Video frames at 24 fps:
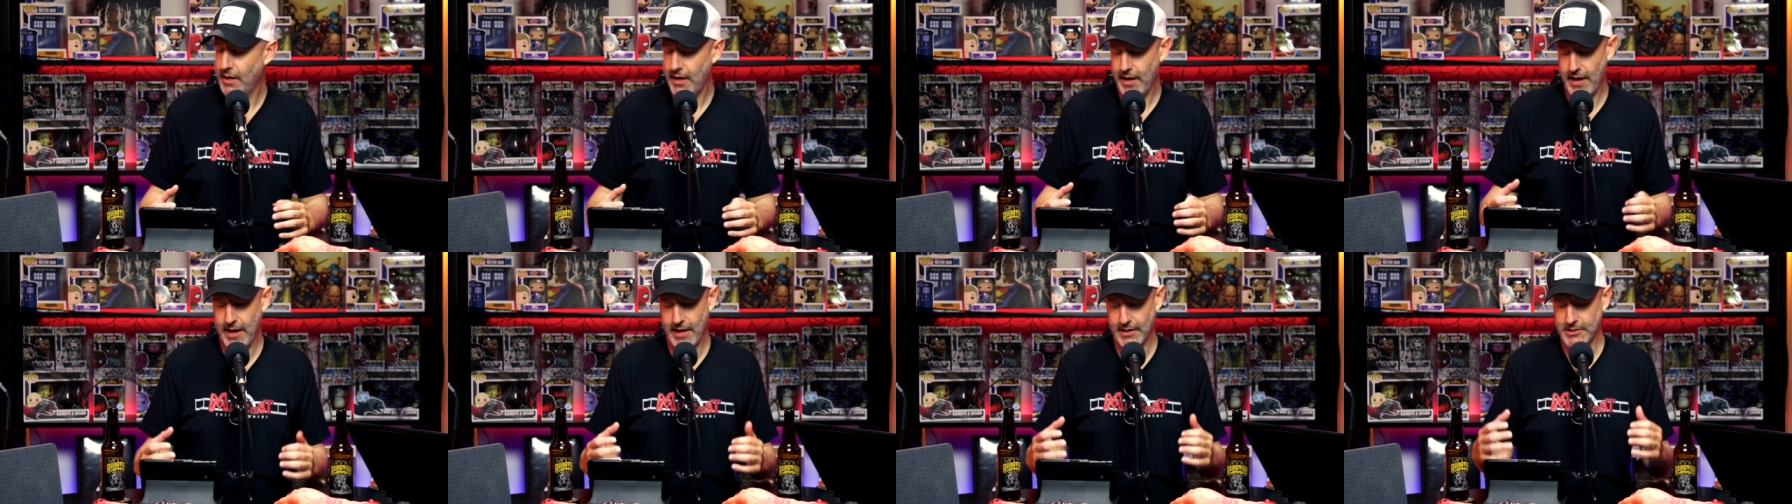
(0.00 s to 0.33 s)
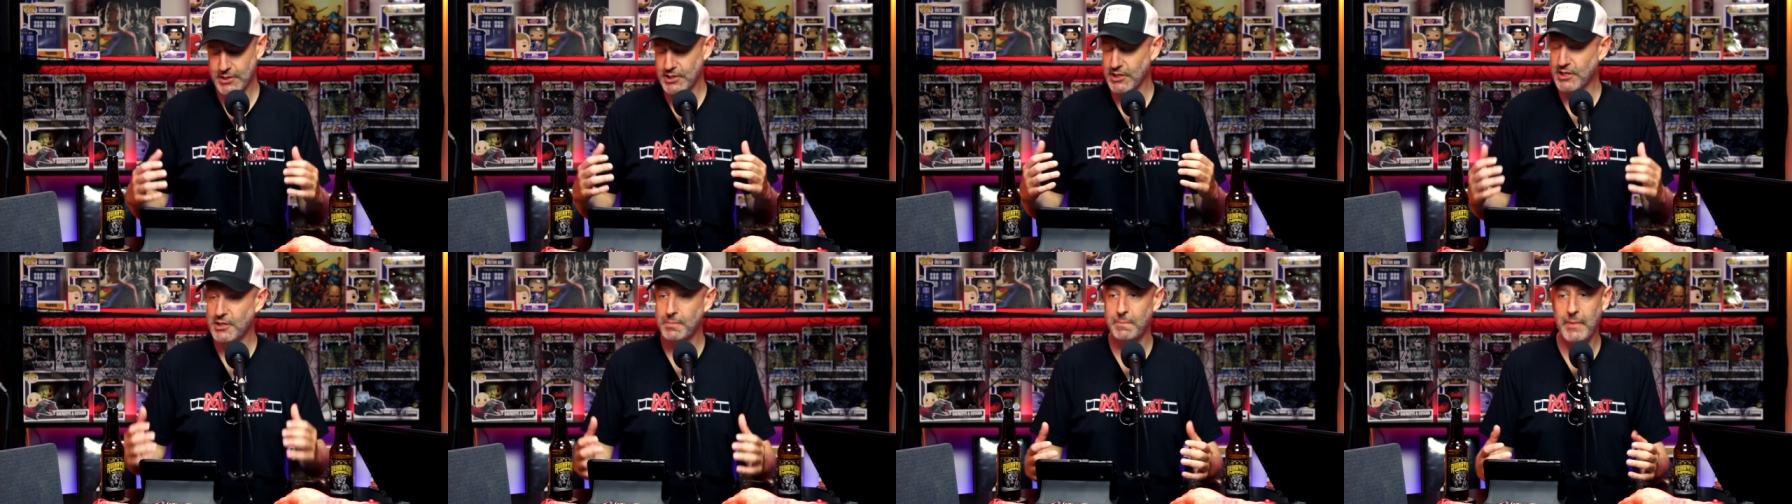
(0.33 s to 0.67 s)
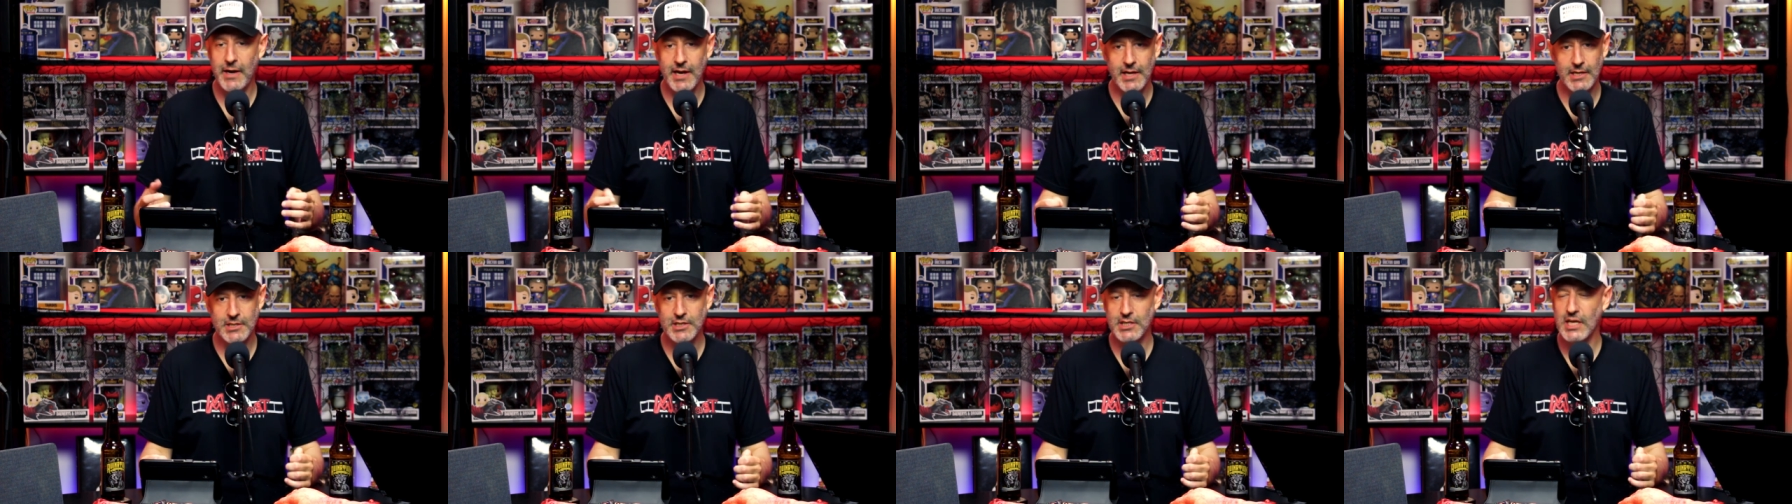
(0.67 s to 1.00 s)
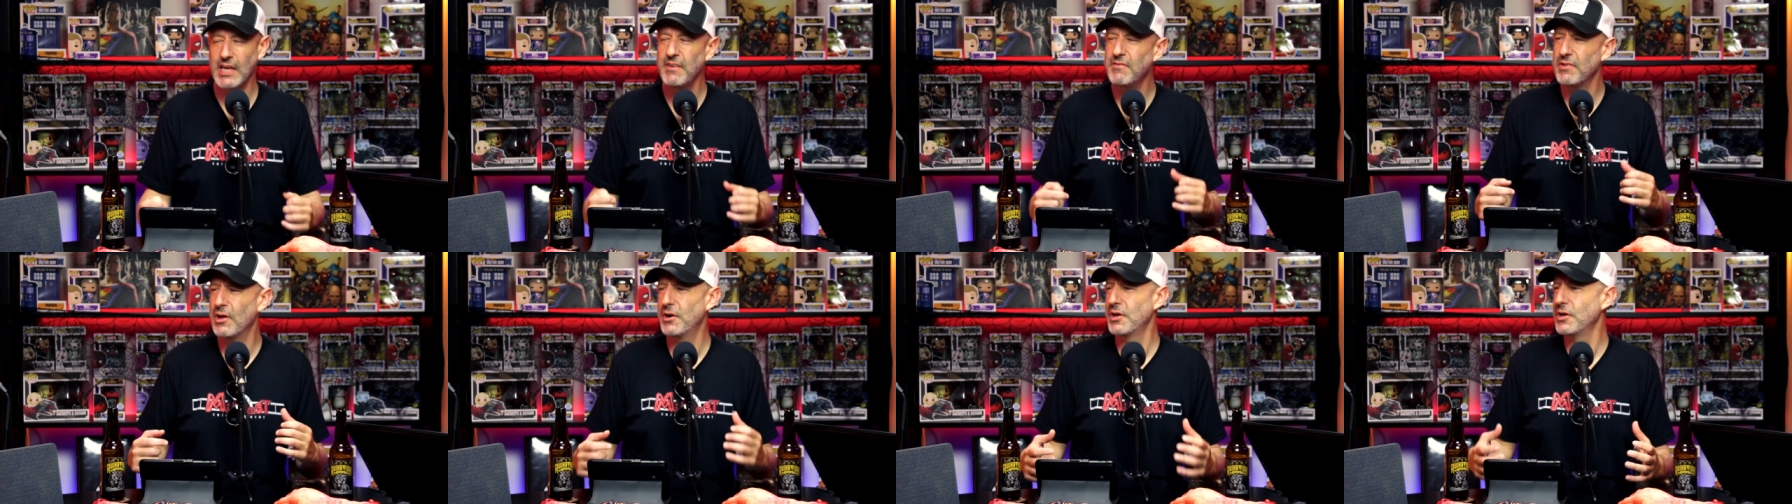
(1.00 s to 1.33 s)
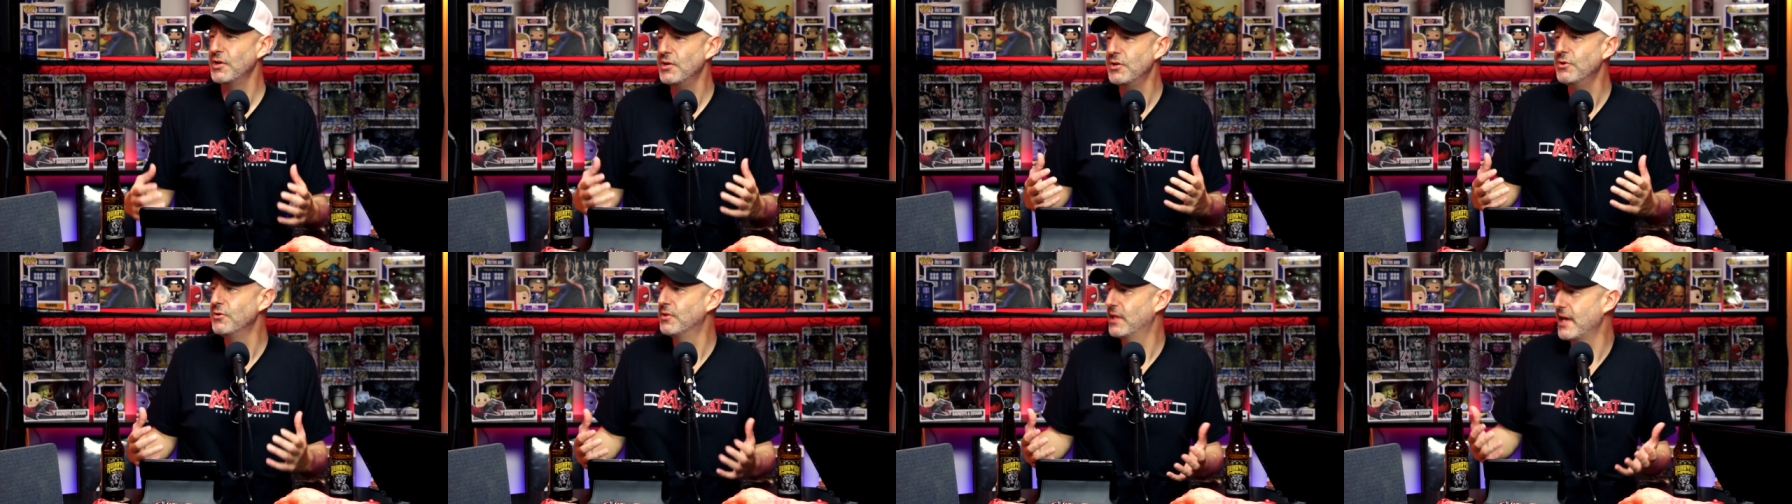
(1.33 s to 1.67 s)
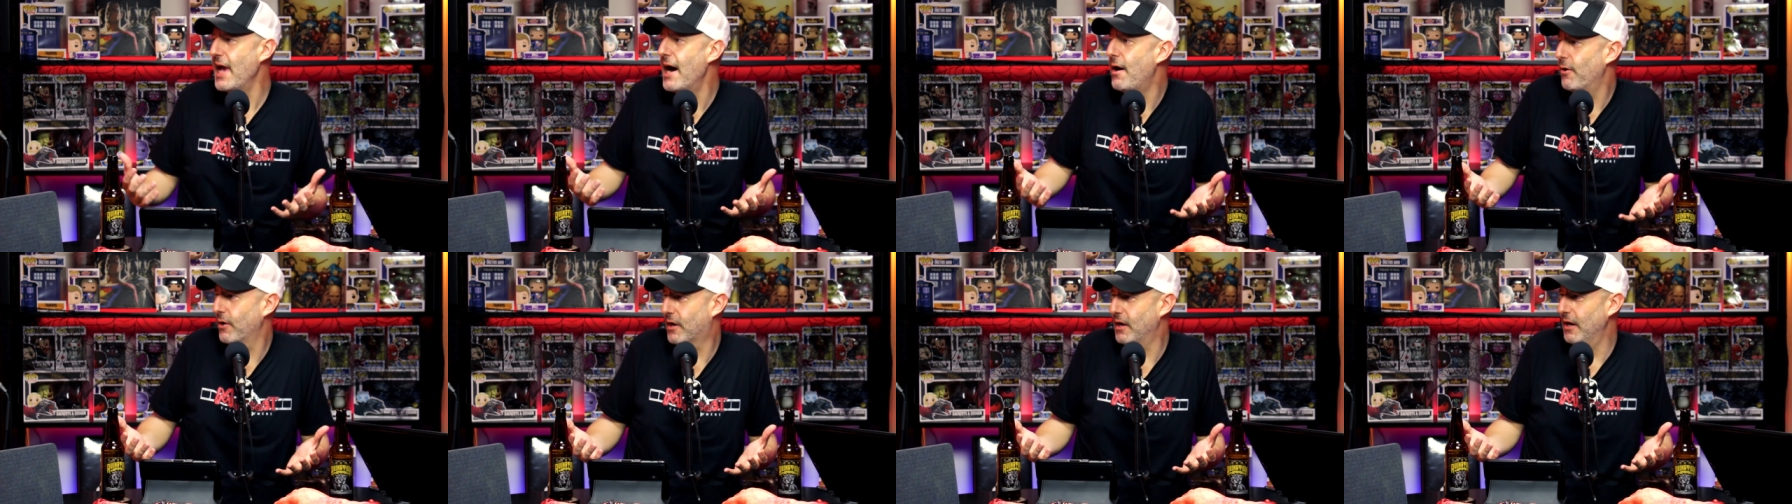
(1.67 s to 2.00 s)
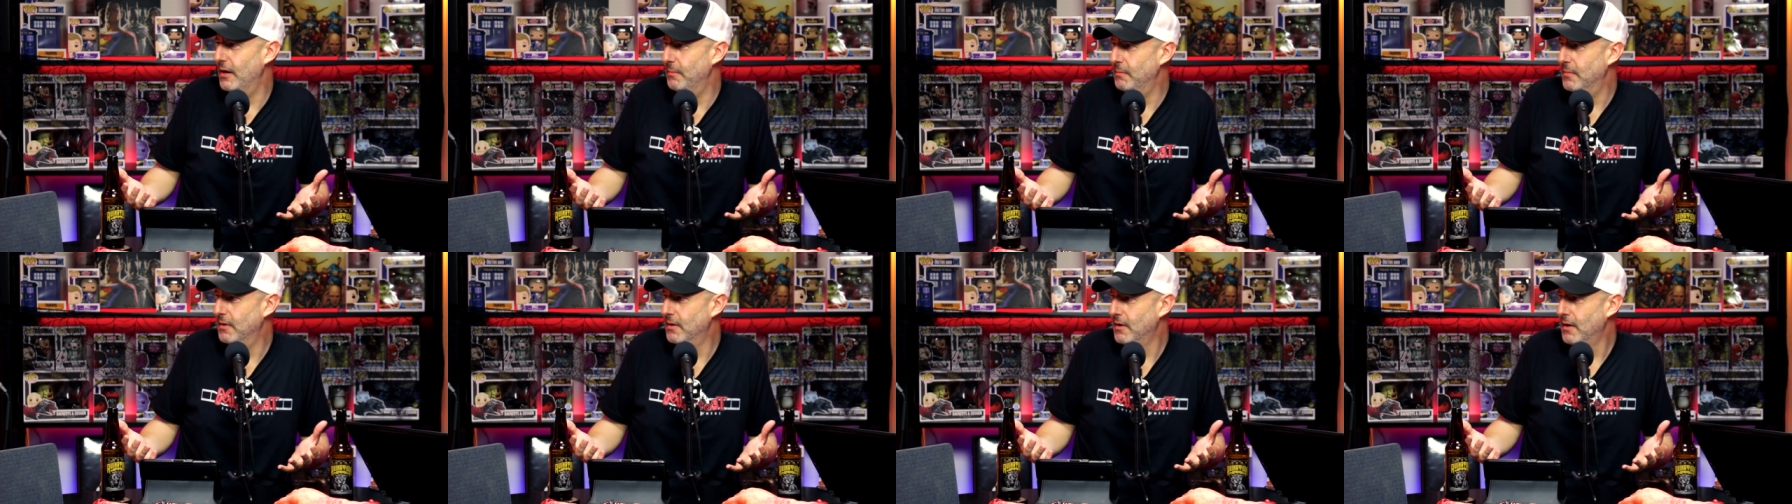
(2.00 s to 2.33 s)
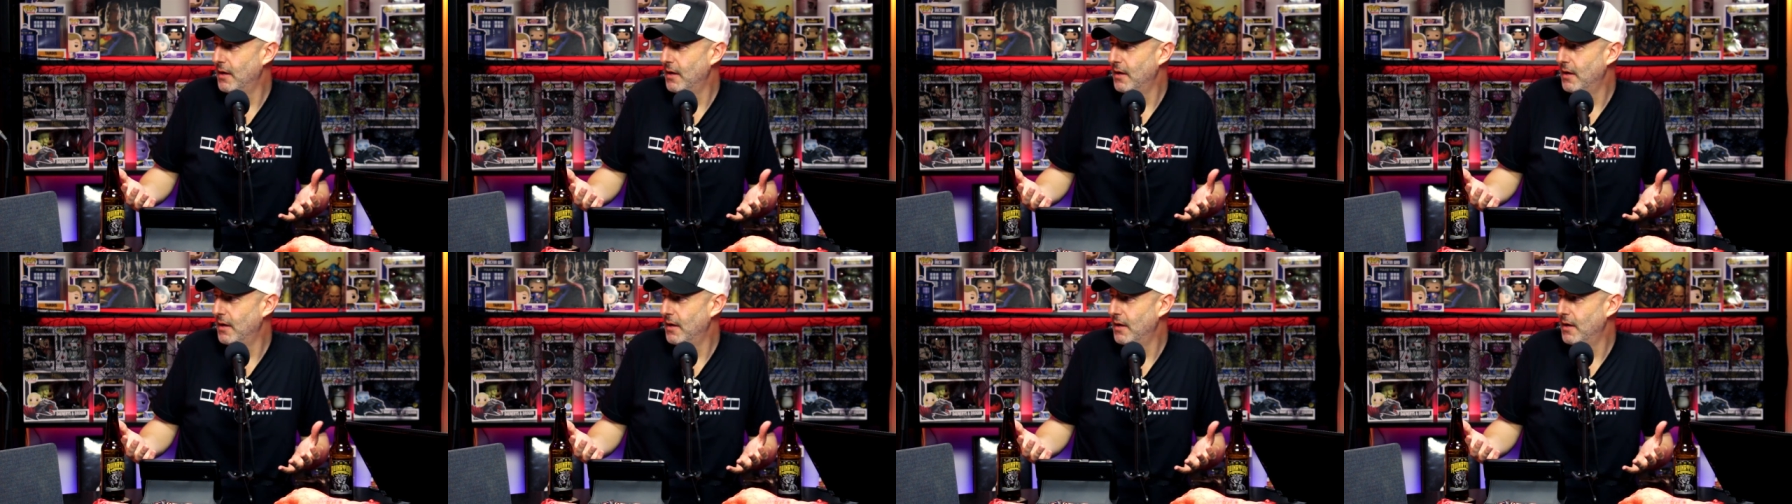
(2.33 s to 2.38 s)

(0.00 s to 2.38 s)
and suspense, even though you knew the outcome.